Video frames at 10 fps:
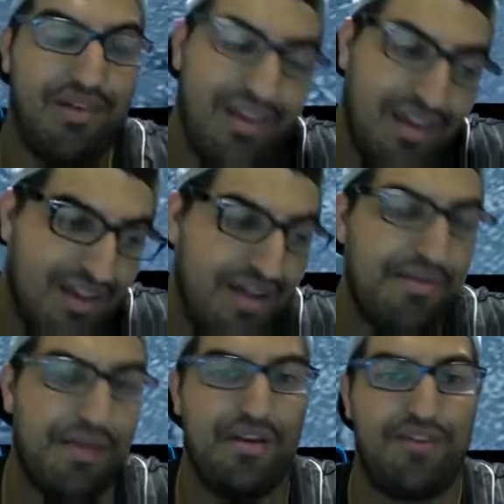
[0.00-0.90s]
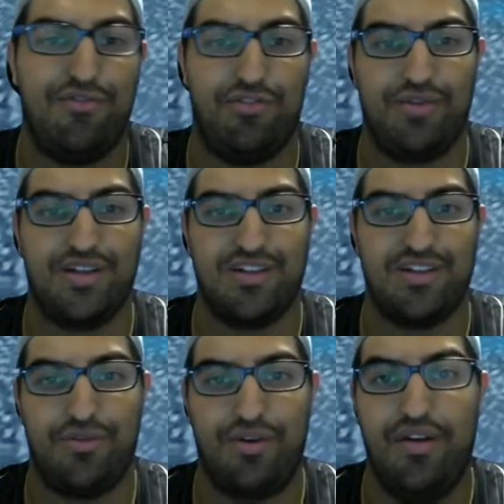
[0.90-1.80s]
Yeah, I might make a fool of myself
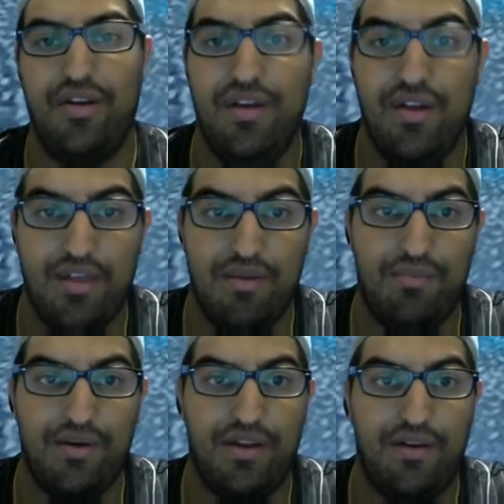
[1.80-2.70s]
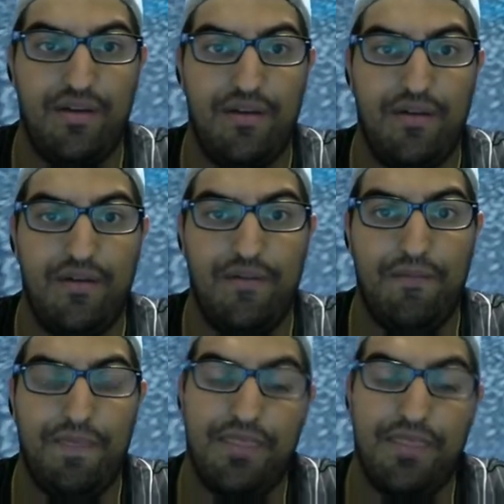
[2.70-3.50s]
for it. But the